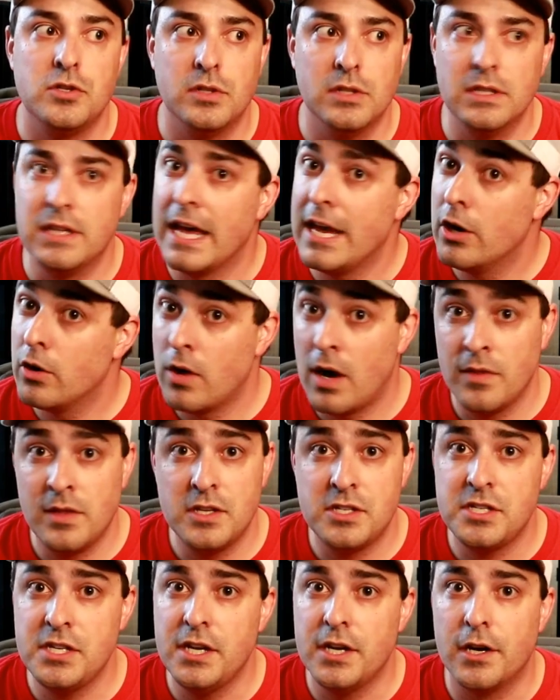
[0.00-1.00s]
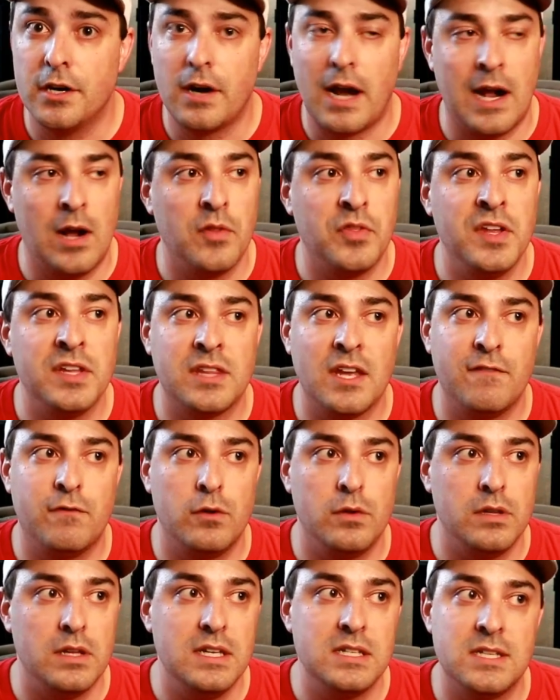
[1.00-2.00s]
later on this year. I don't think they've
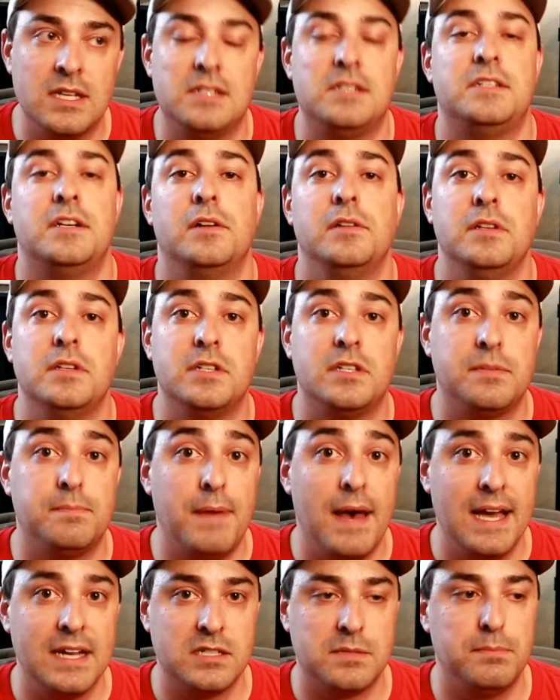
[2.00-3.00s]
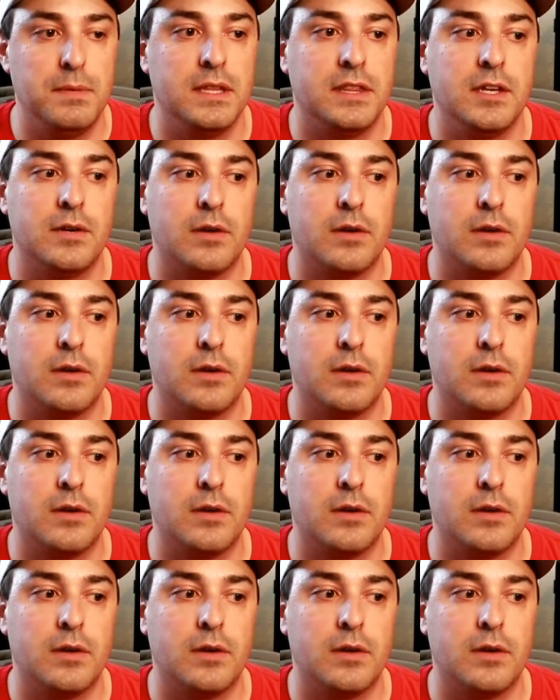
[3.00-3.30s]
released necessarily the specs, but